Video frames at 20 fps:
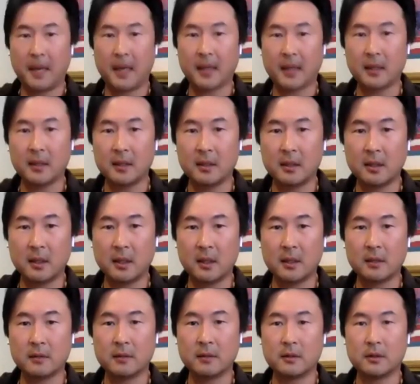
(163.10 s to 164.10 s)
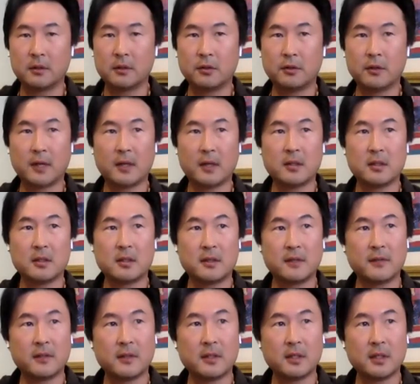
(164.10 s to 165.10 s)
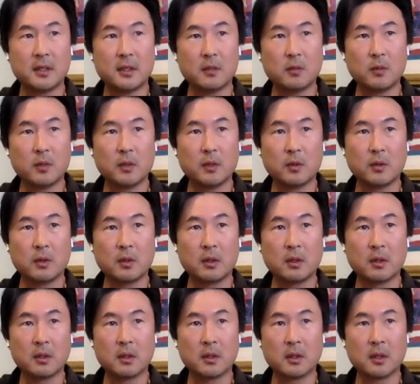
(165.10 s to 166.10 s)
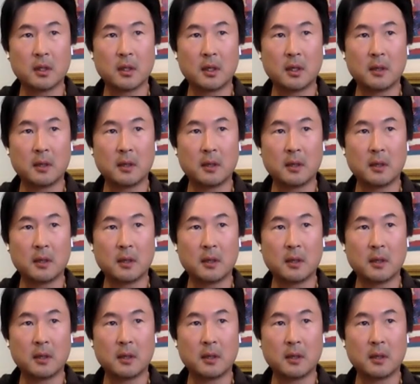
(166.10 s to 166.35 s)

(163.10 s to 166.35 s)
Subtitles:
back in 2017, we were